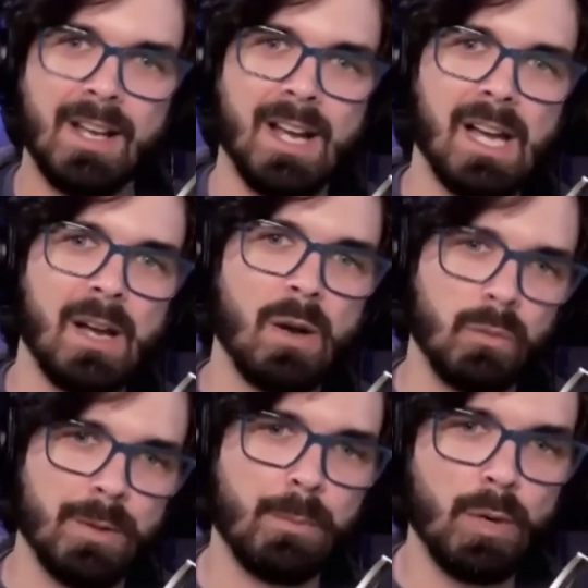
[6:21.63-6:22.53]
Uh,
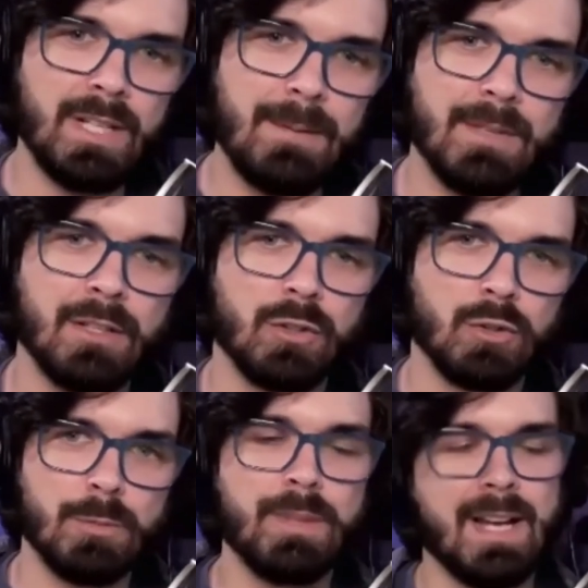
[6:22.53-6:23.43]
the board game that
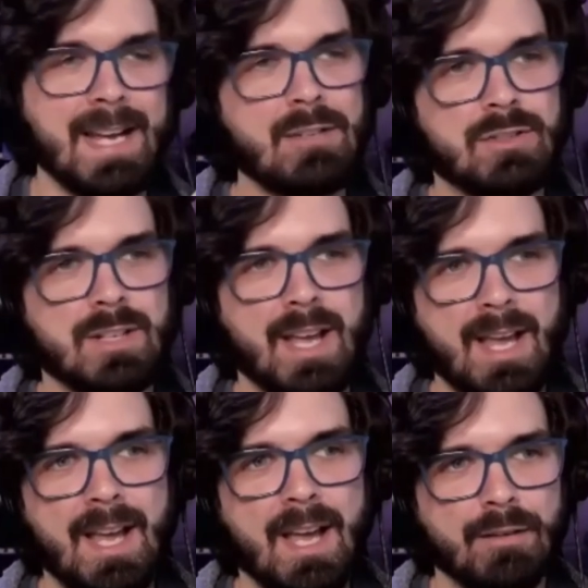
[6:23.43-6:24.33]
group that I used to
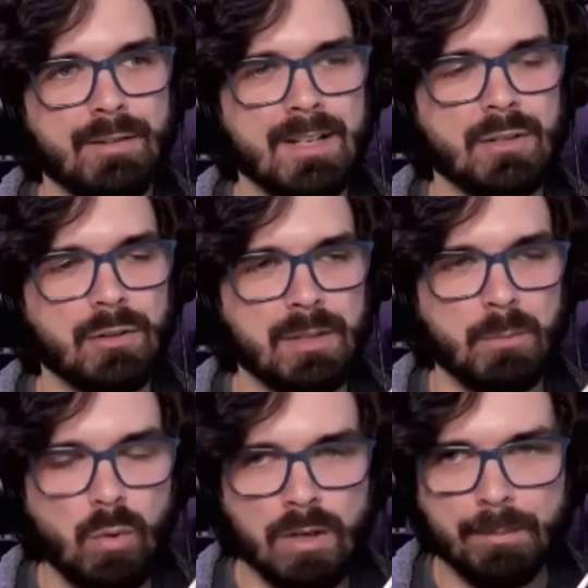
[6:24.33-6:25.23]
have, I don't need
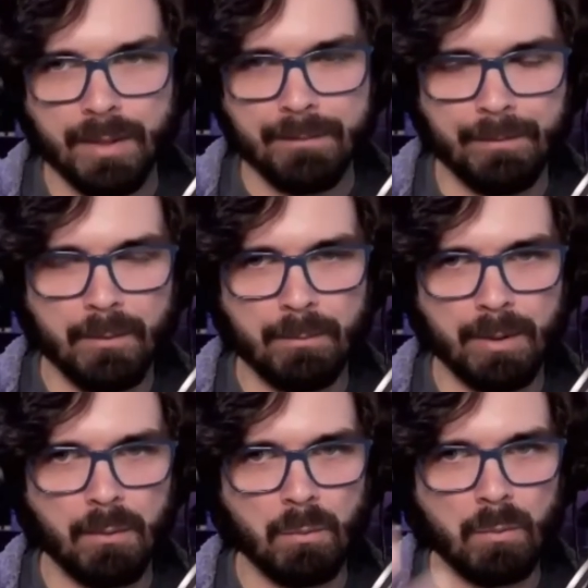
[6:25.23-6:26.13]
more, but
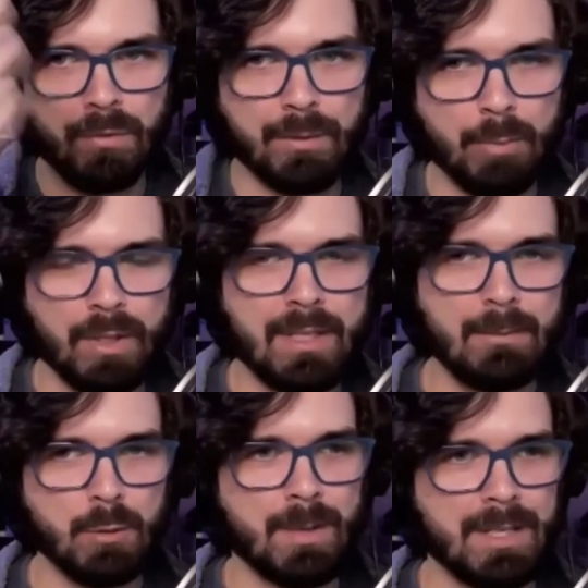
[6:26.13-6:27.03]
but the board
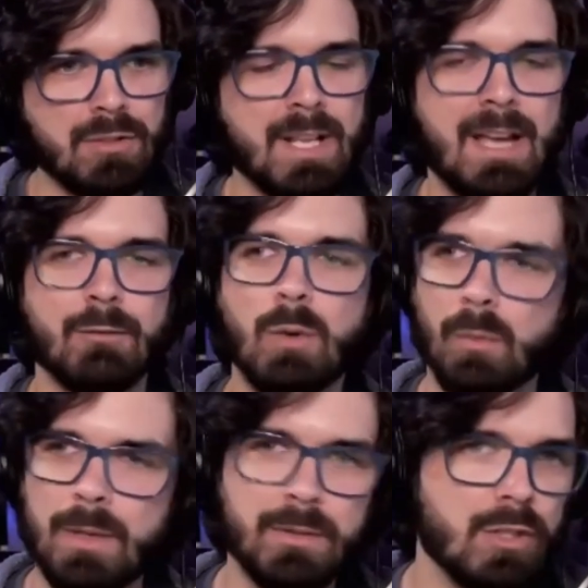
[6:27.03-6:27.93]
game group I used to have,
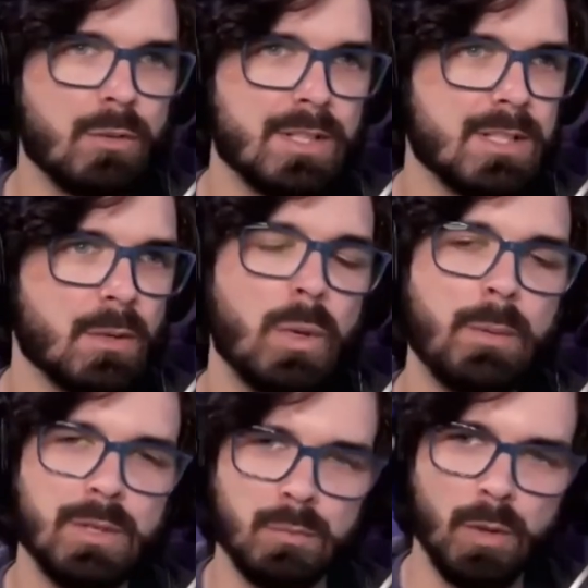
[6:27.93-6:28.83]
what we would do is we
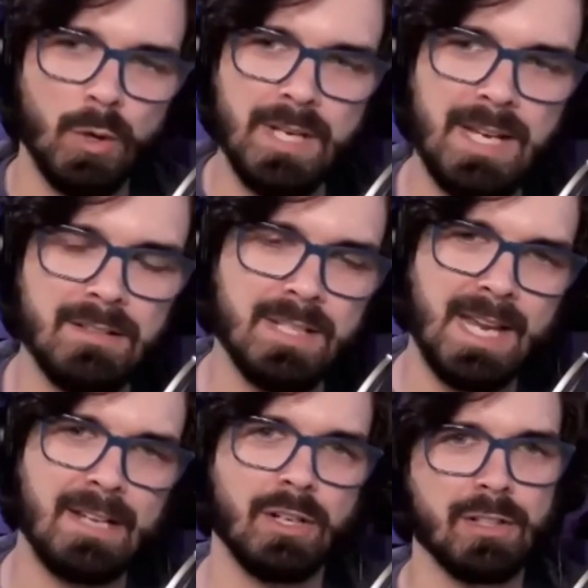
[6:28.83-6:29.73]
would rotate and
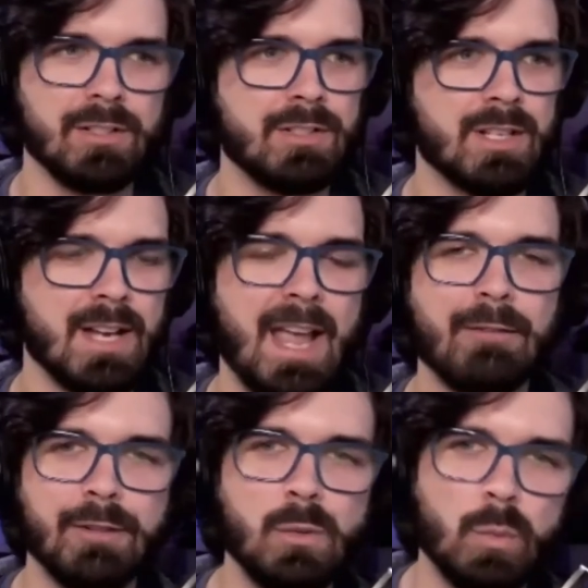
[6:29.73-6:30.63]
take turns, and
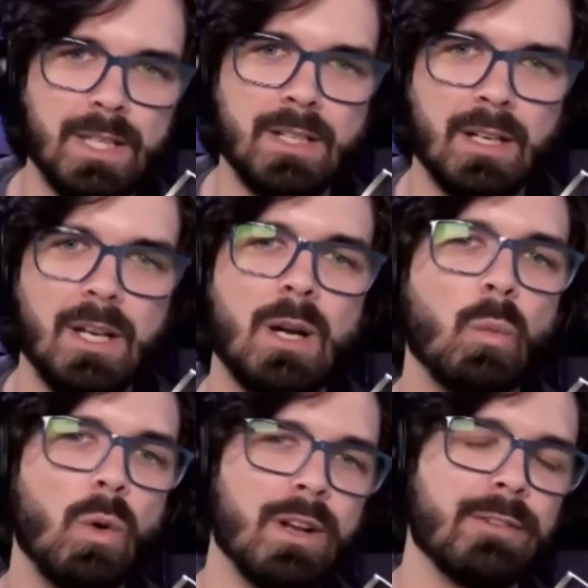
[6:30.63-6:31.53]
every week
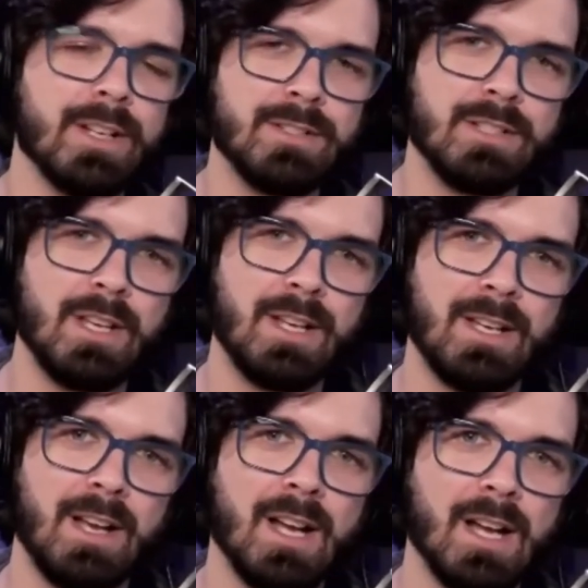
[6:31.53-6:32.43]
one of us
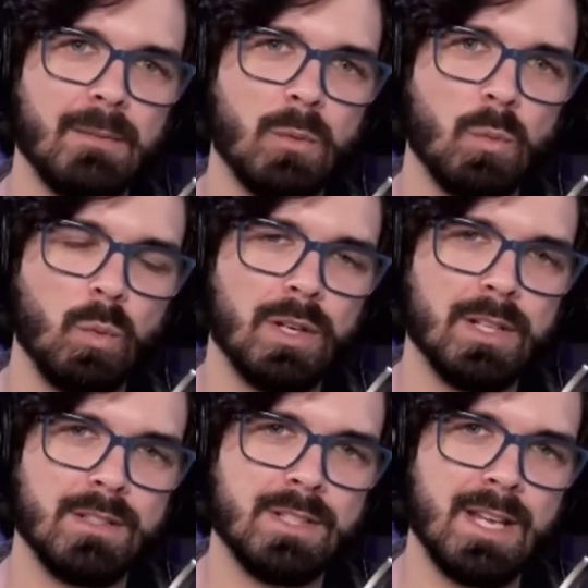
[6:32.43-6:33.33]
um,
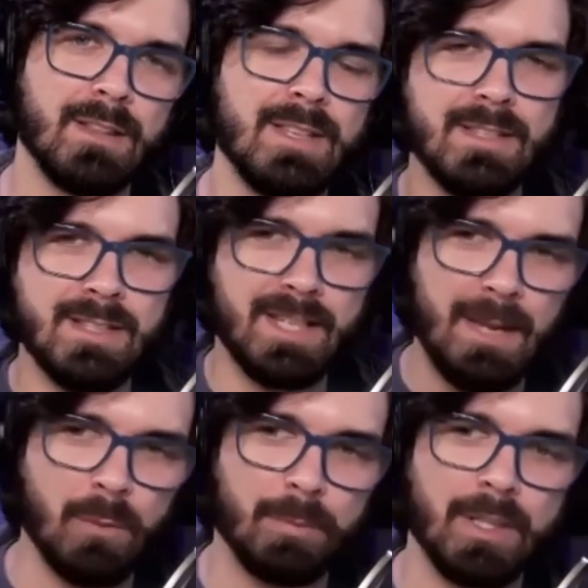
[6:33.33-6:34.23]
would say, "This is the
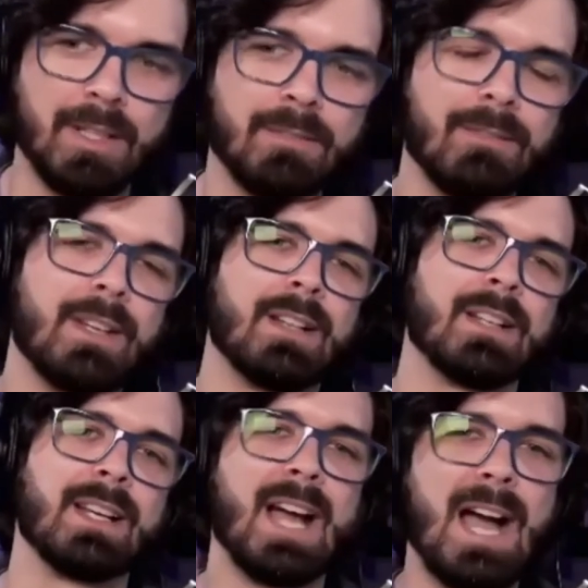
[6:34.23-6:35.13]
game we're playing."
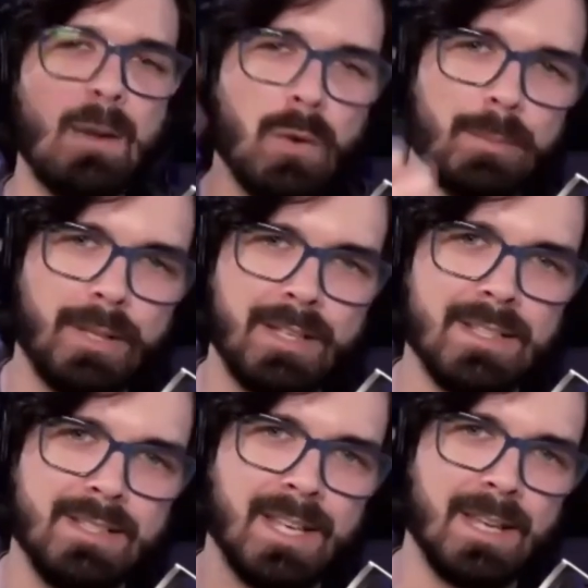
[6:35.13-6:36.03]
Like, I want to play
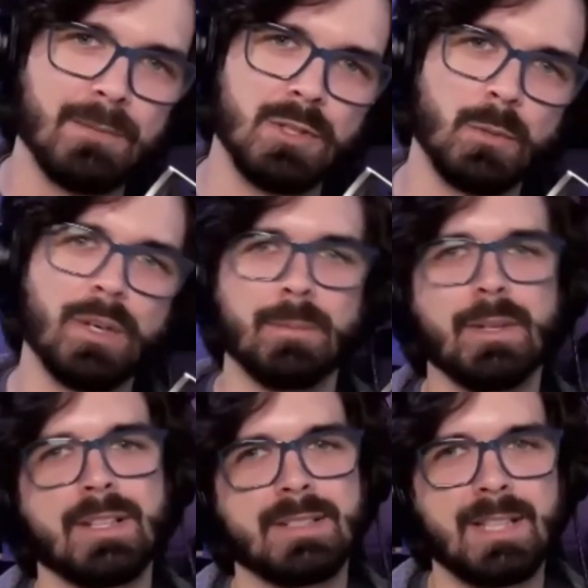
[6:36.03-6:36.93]
this game, so we're going to
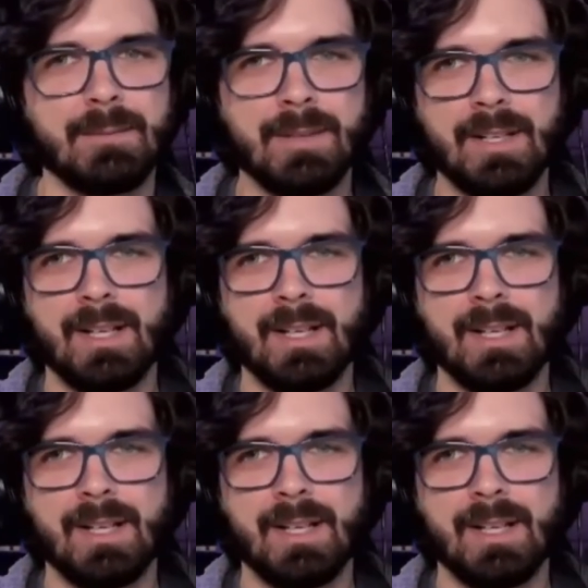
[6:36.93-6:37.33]
play this game.